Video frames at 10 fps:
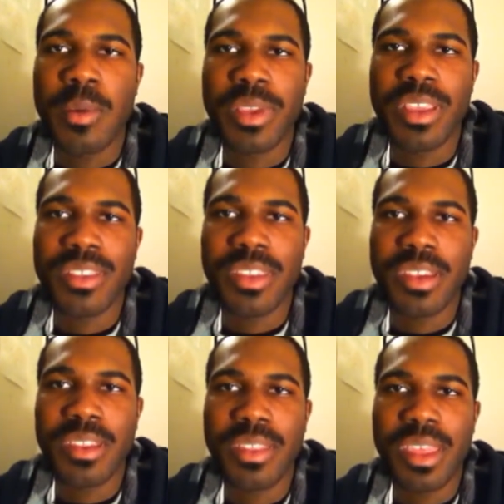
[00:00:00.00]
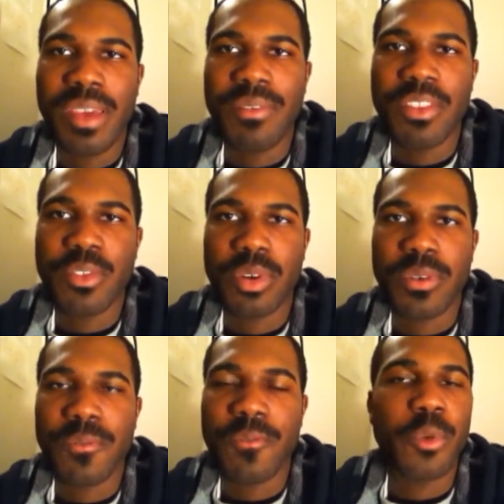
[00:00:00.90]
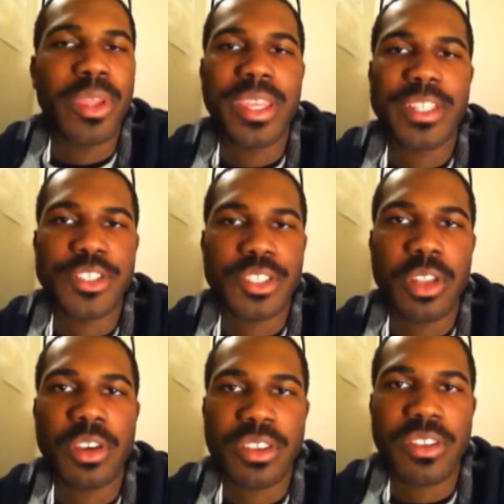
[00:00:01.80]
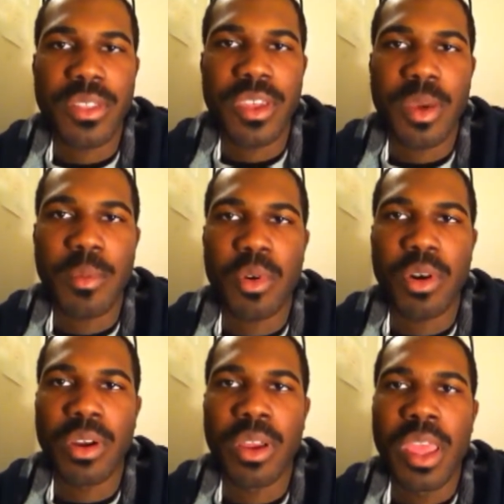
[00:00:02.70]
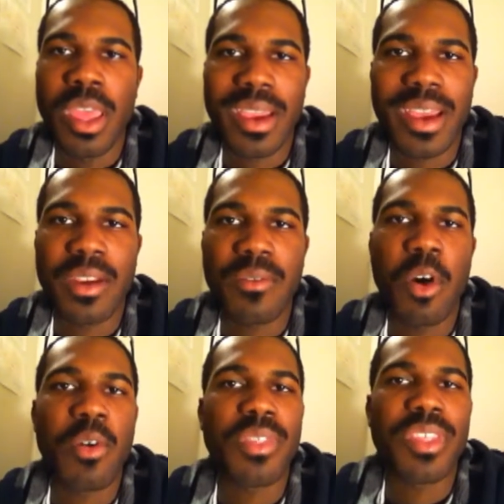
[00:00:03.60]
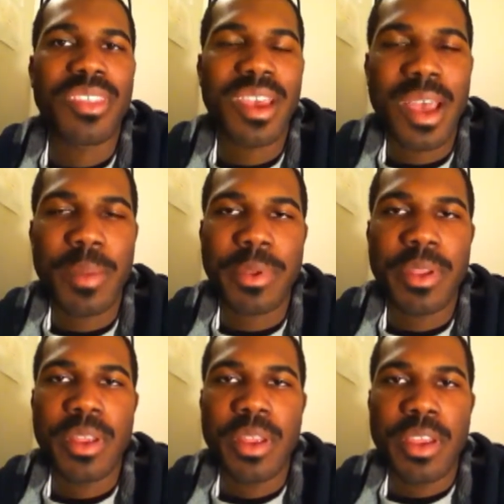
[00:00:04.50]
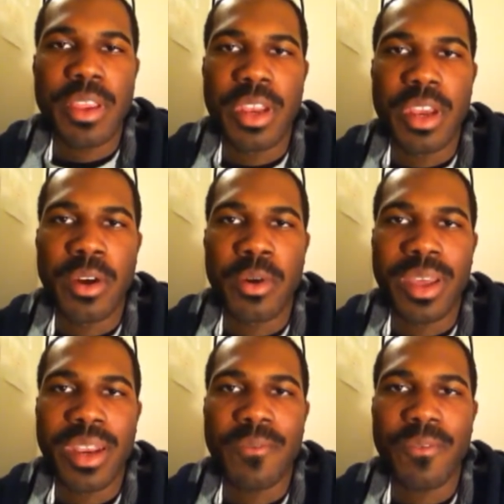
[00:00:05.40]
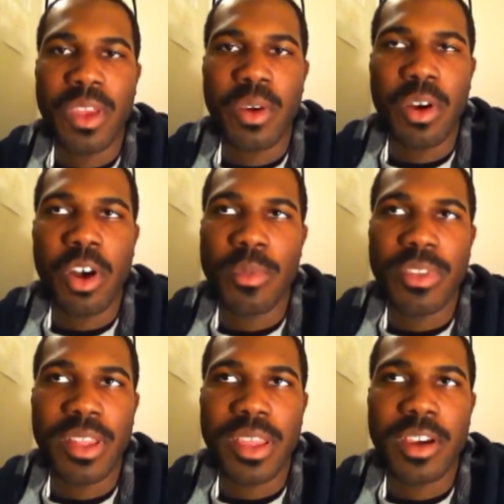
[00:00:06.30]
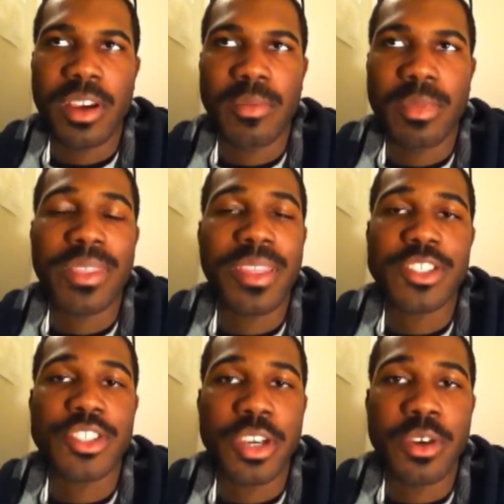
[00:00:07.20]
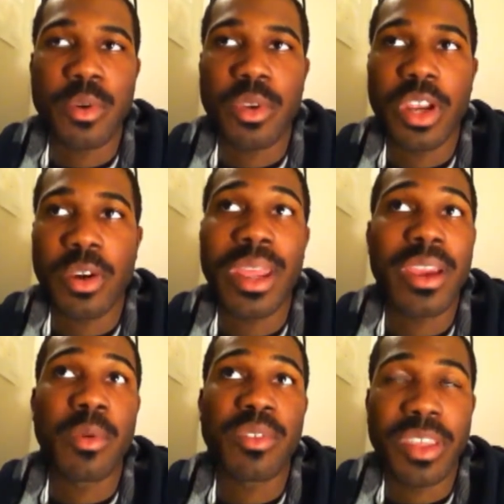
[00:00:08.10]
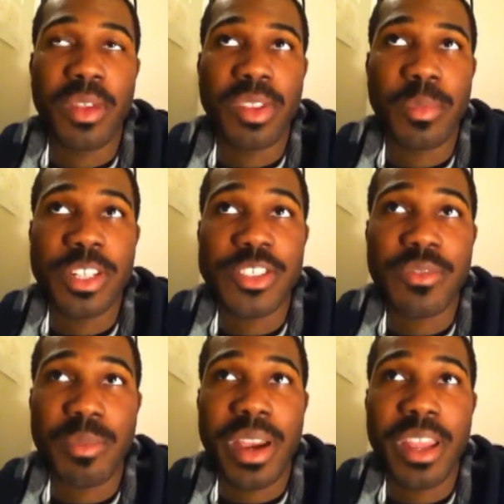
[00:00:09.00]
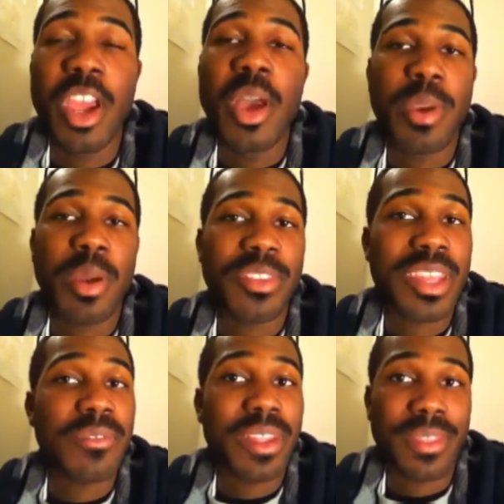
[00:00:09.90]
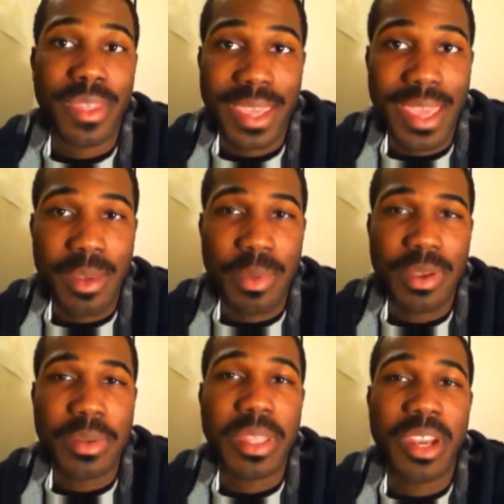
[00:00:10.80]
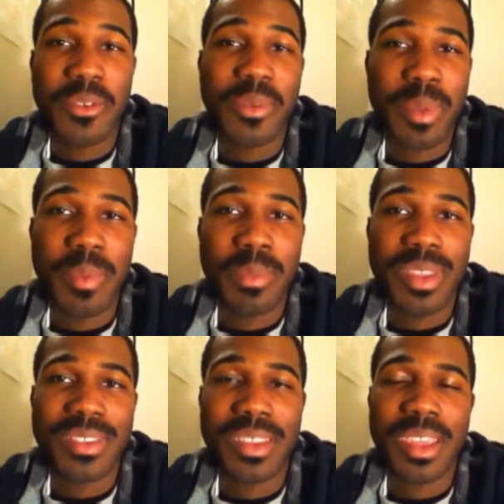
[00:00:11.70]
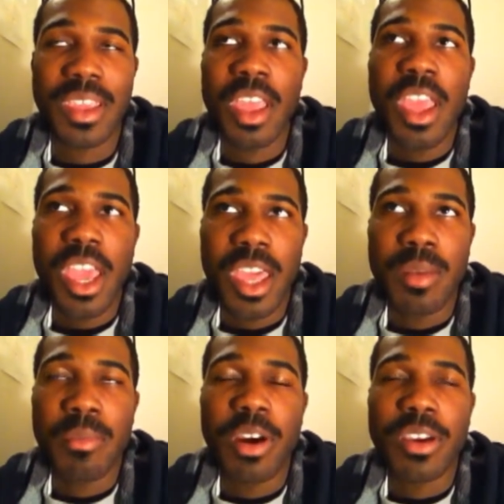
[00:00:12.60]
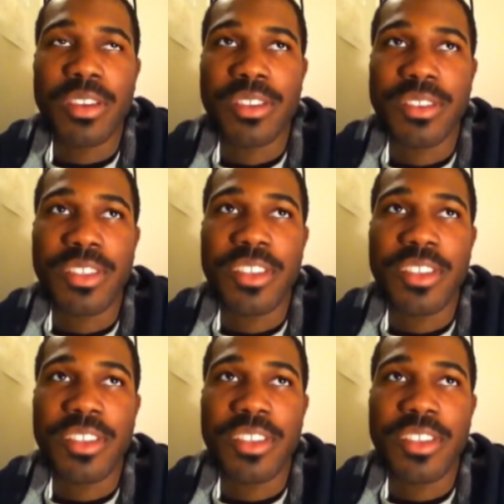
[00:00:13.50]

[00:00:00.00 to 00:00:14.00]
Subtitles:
because they have this sort of freakish look to them, or a kind of over the top, kind of feel almost like that show, now it was a guilty pleasure of mine, but almost kind of like The Cape, from NBC. And Marcus,